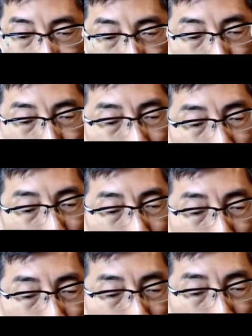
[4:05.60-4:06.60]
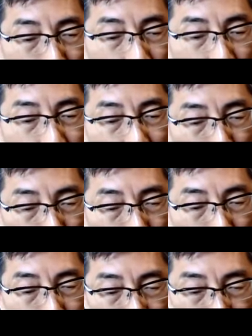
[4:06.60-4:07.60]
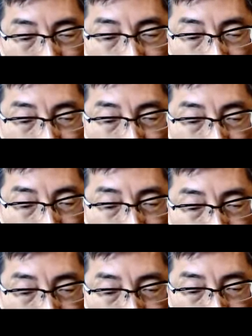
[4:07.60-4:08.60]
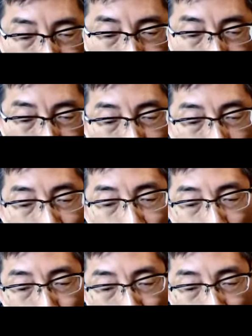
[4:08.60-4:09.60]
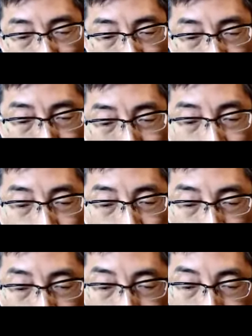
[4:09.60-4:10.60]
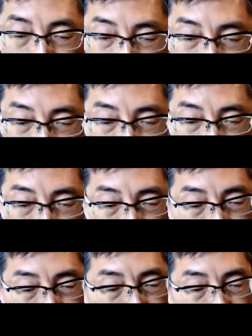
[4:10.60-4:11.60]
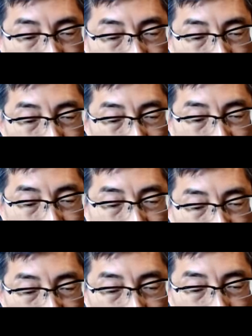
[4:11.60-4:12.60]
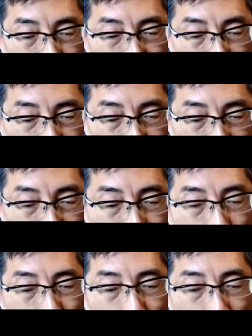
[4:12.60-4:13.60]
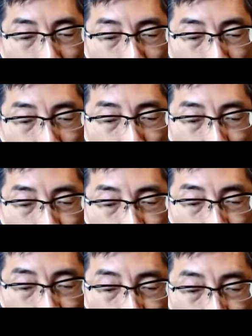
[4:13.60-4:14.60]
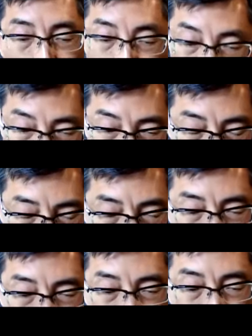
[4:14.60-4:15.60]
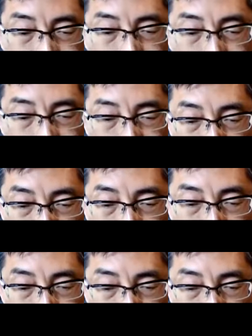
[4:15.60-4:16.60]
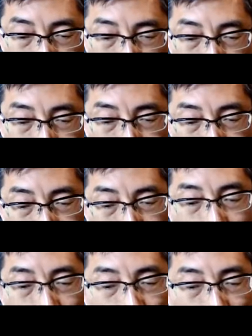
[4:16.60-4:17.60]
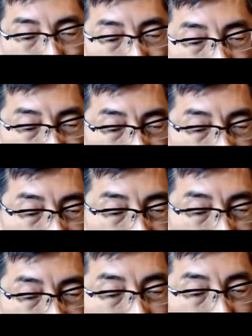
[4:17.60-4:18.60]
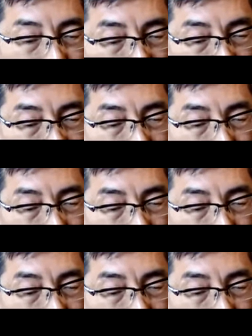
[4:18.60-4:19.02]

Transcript: eminent birth in the human world as a royal prince. The pair of pensive bodhisattvas with their fingers touching their cheek are stock fig uh, figures signaling contemplation. Their presence reinforces the